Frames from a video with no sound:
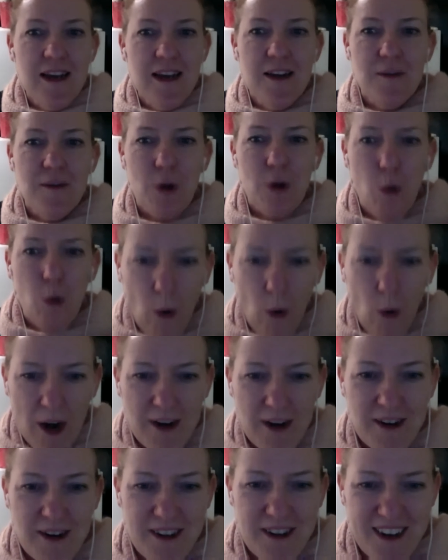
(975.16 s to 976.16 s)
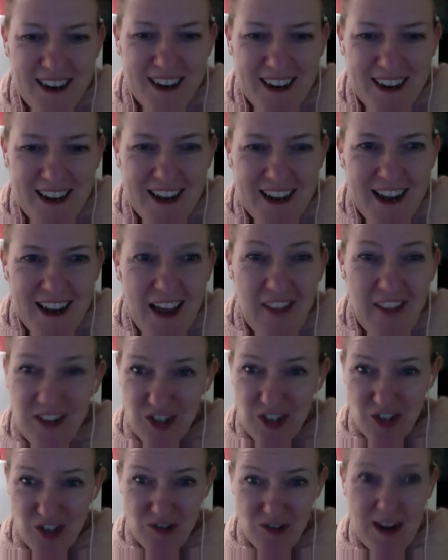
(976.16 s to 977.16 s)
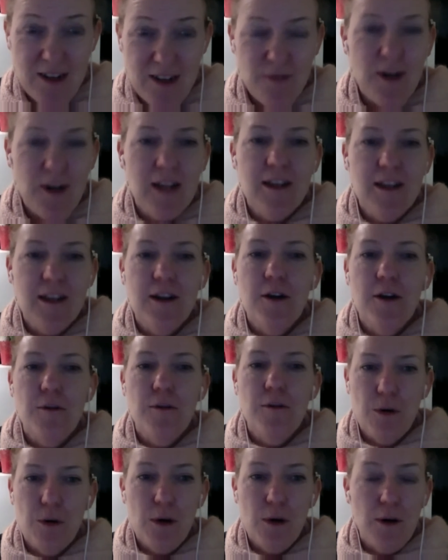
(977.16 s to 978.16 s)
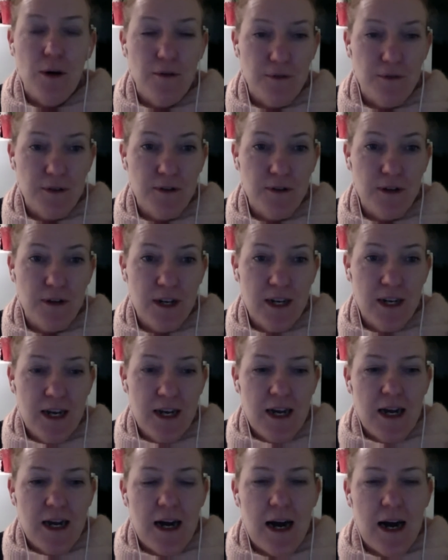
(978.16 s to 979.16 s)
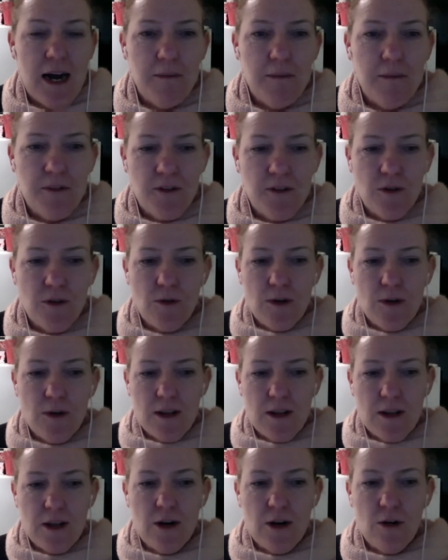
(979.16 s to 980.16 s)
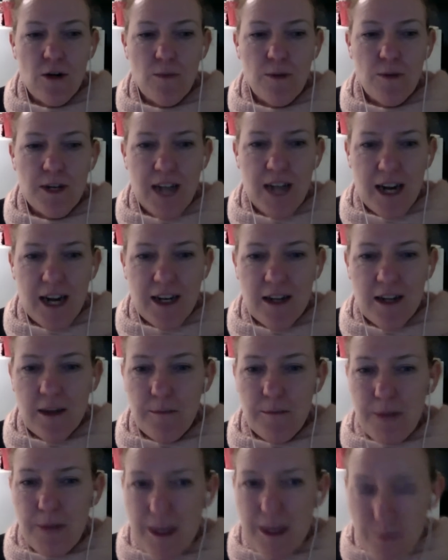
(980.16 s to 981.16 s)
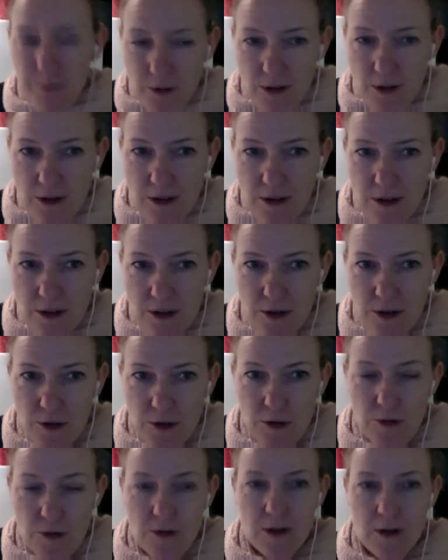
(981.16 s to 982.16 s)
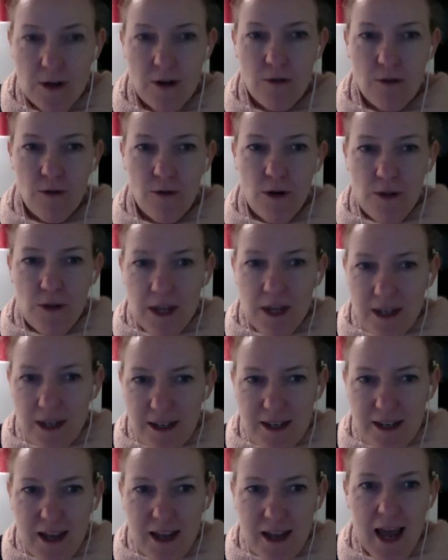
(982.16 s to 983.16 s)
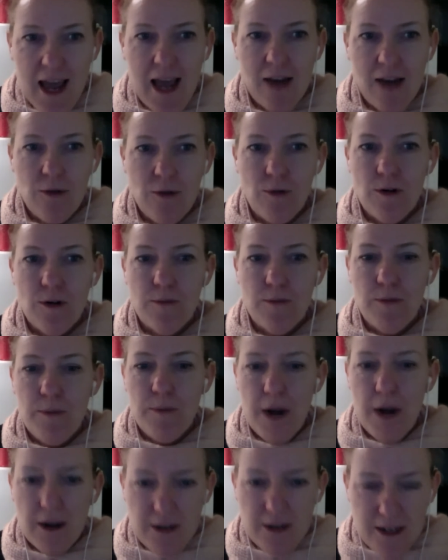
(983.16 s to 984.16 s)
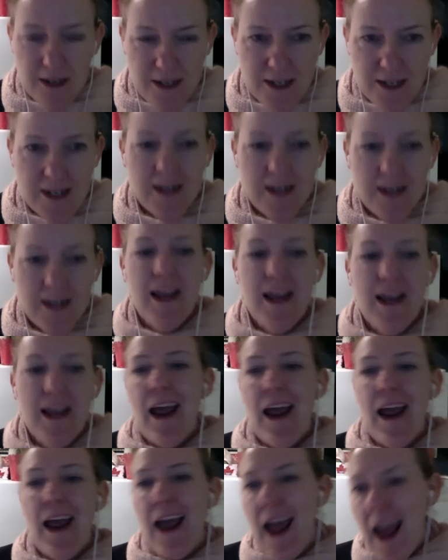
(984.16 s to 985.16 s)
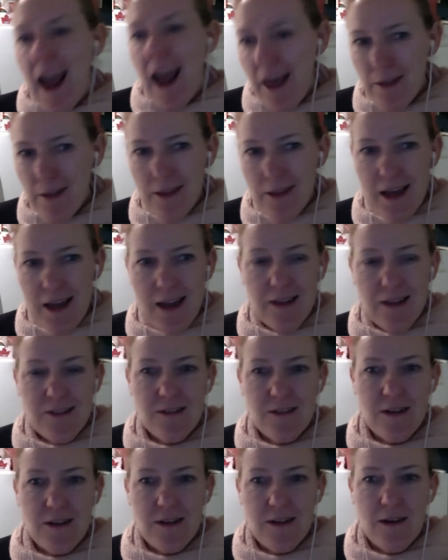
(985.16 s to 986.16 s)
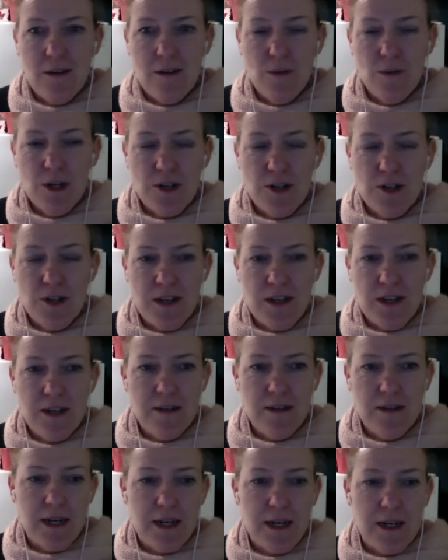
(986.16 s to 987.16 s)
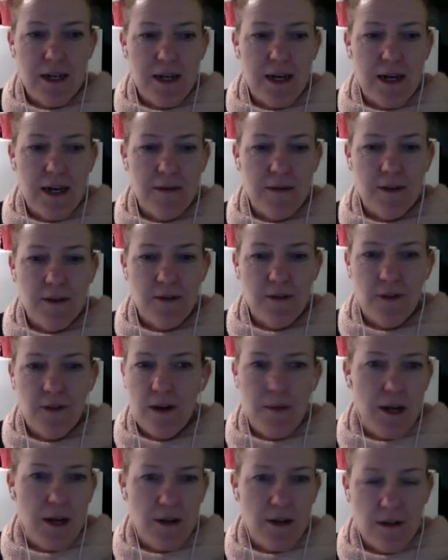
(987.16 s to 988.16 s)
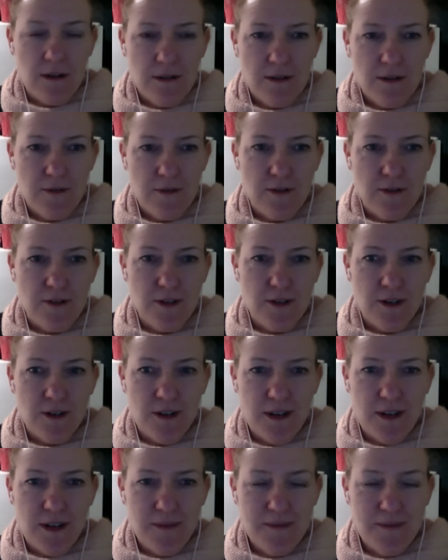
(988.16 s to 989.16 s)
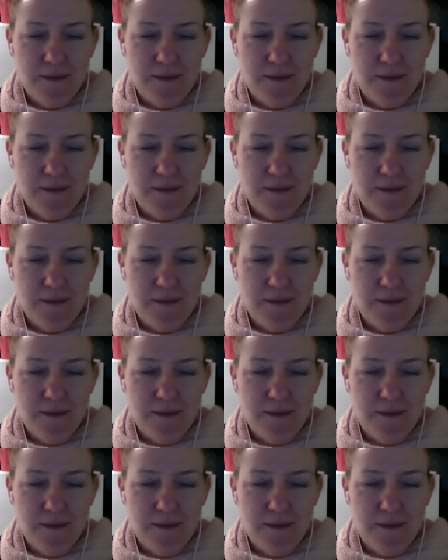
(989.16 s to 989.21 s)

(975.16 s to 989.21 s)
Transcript: required and the stress, frankly, to grow our food. So protecting the people who grow it and or prepare it and the lands on which they do it is fundamental to food security.